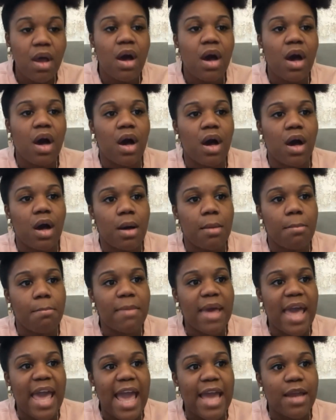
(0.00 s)

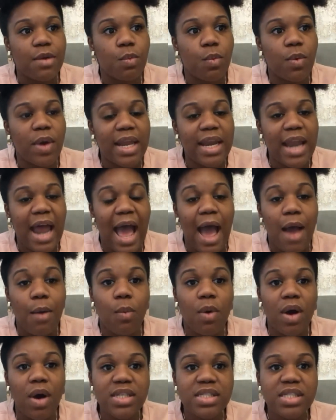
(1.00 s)
Um, and when I
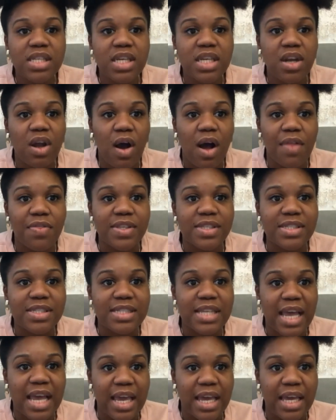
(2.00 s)
wasn't on the
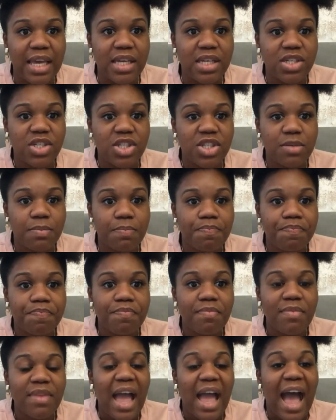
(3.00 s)
stage,
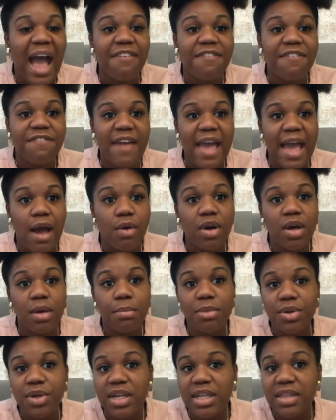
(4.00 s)
I found
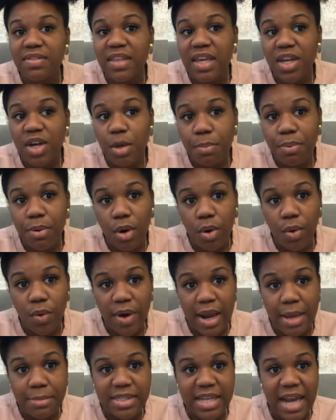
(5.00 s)
community theater
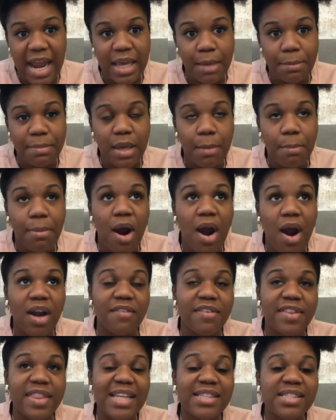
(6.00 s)
programs that I could be a part
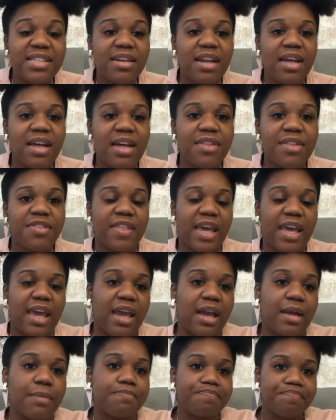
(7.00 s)
of. And that's another
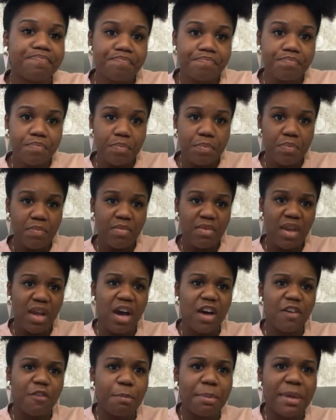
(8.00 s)
thing
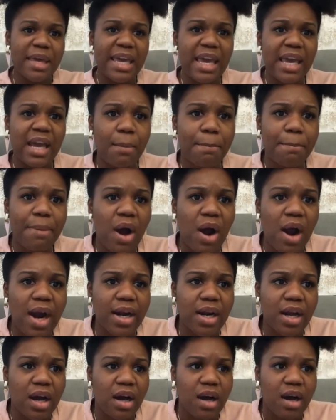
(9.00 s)
of being a
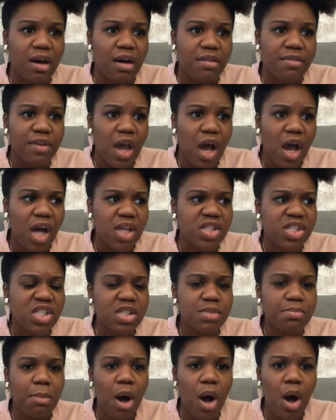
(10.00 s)
part of a
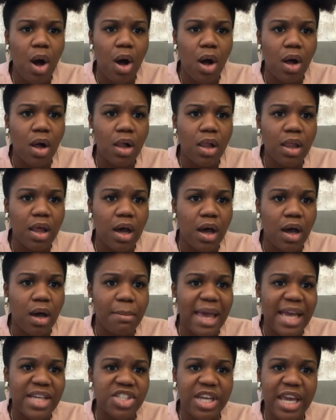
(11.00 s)
small
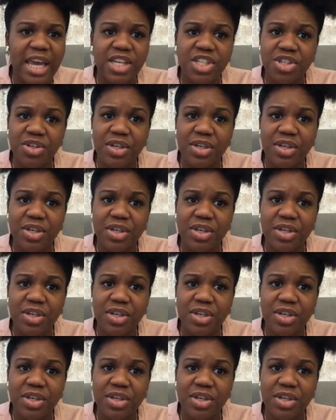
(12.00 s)
um, educational